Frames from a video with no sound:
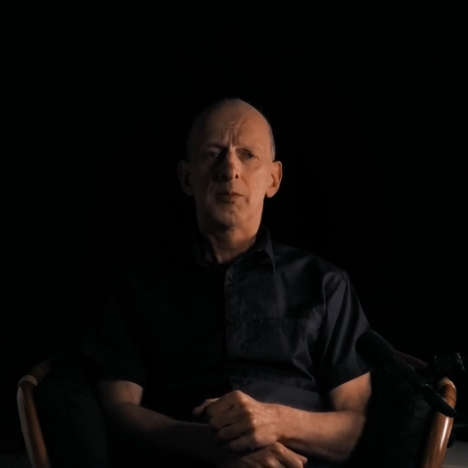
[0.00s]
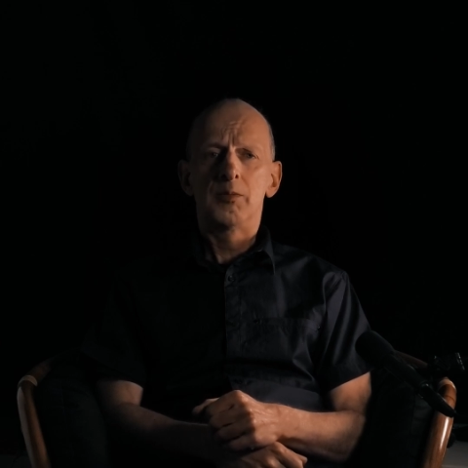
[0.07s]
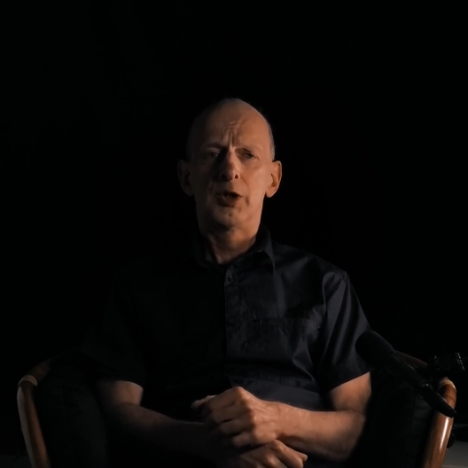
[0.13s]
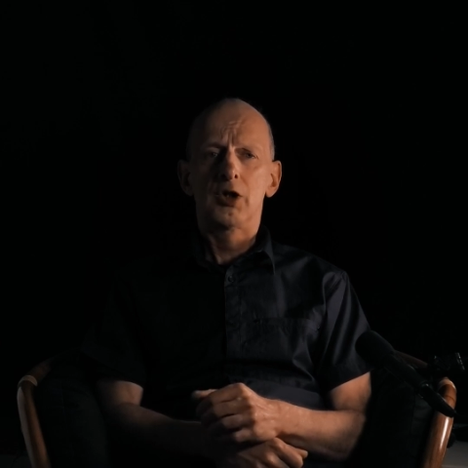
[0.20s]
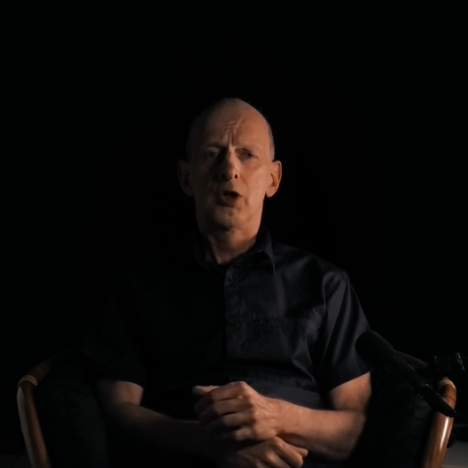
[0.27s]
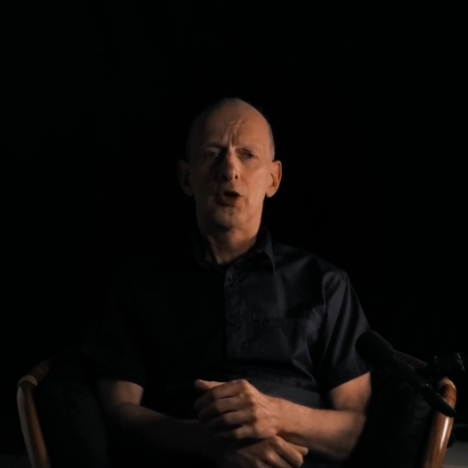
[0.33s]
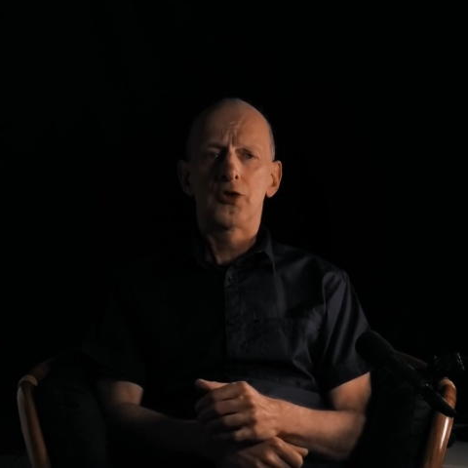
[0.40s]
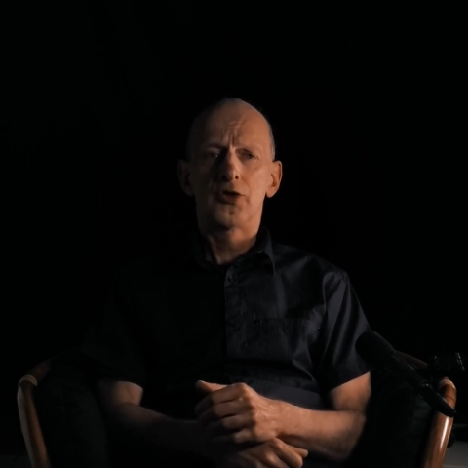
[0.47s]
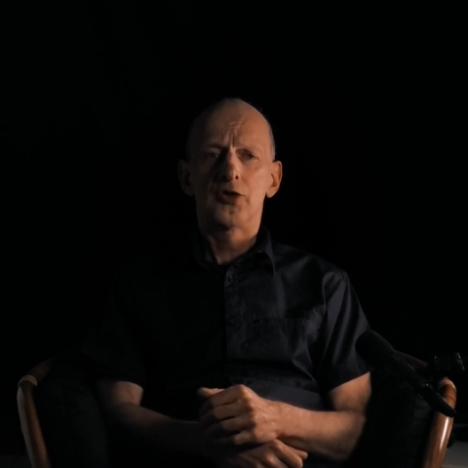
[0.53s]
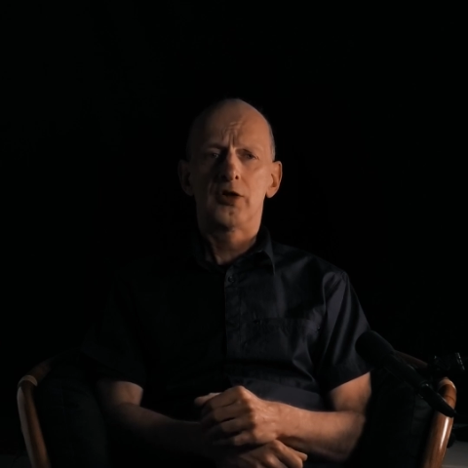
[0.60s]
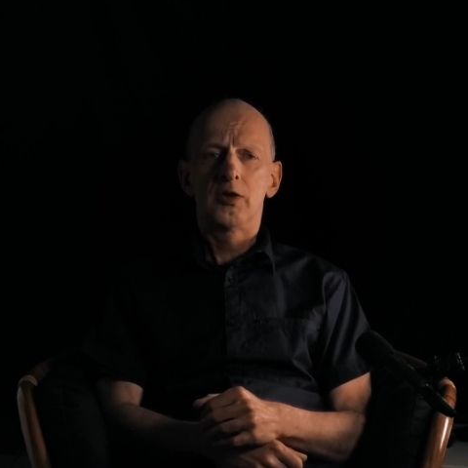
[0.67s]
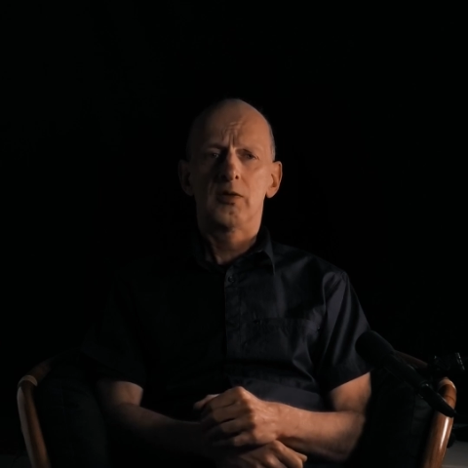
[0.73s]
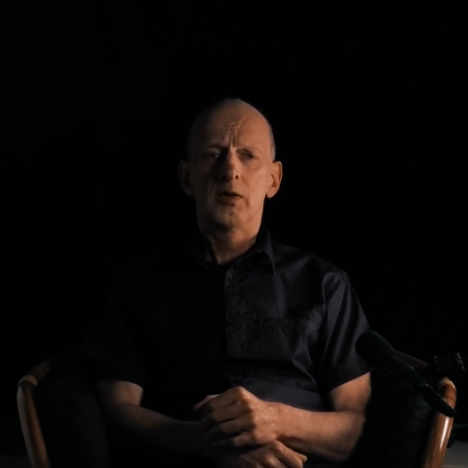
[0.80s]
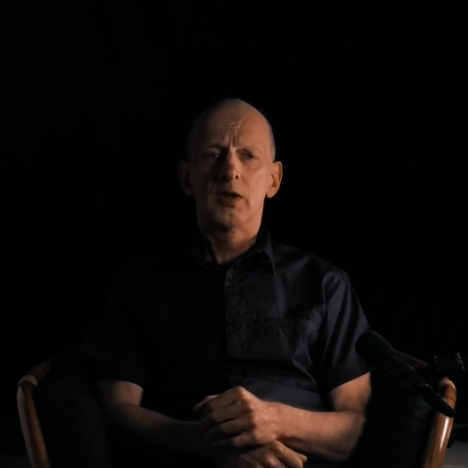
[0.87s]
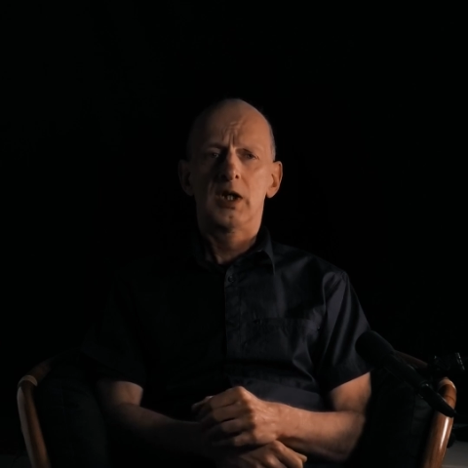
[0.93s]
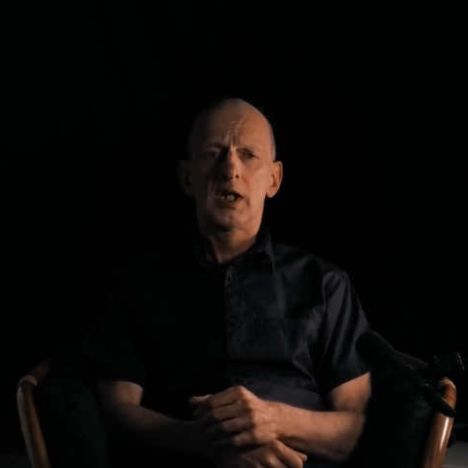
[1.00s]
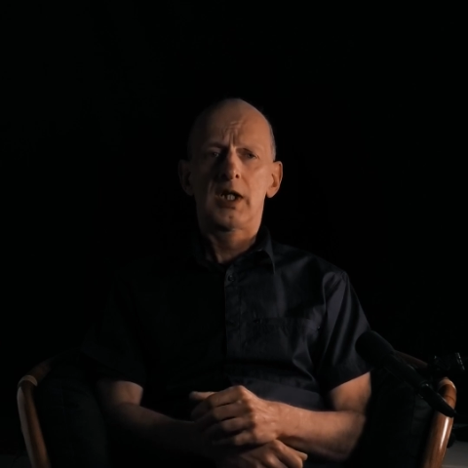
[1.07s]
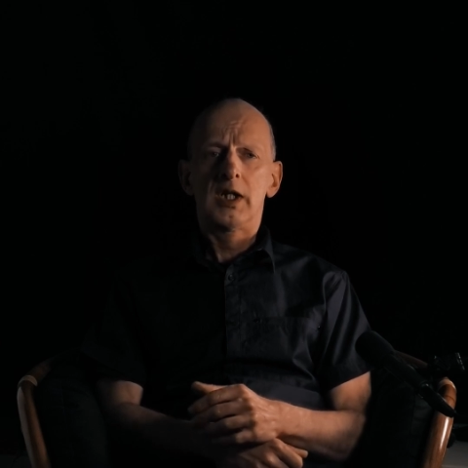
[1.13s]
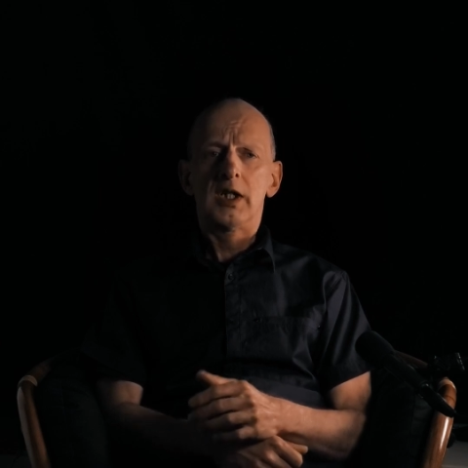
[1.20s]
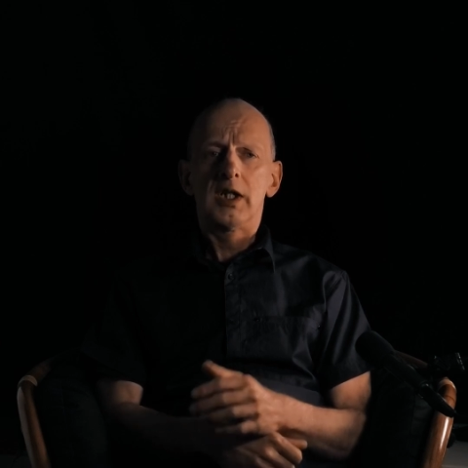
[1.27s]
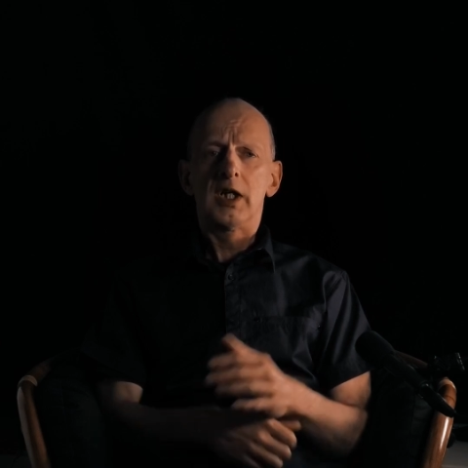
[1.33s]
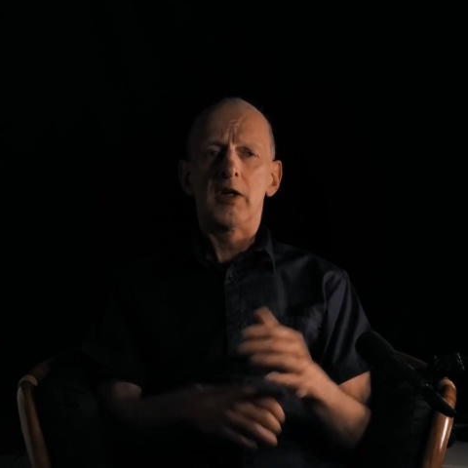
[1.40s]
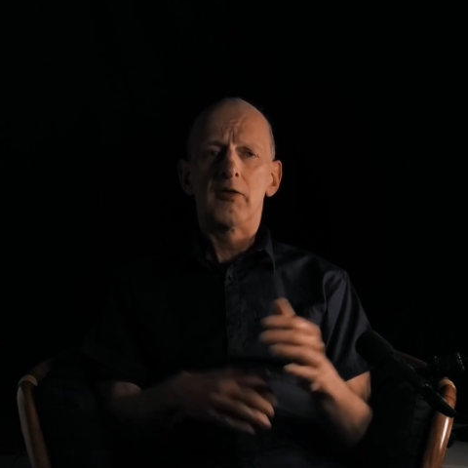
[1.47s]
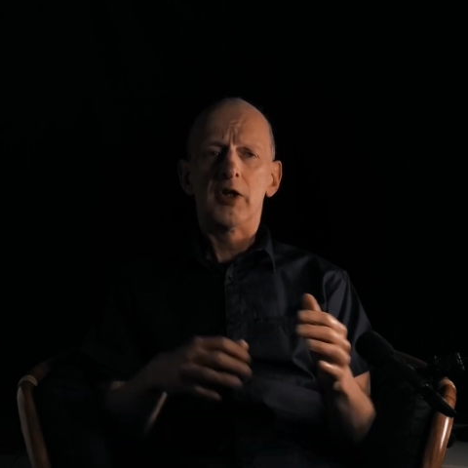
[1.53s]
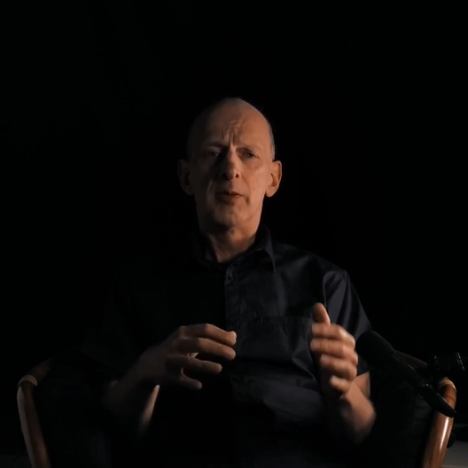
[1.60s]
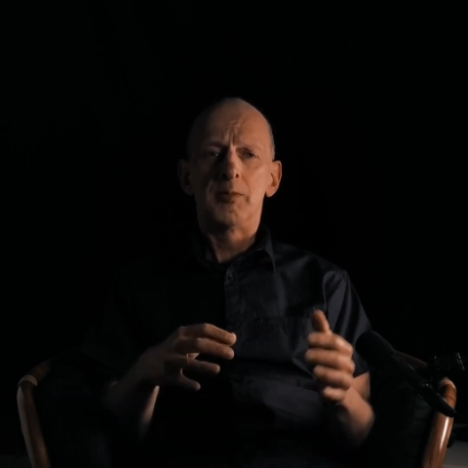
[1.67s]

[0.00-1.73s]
because every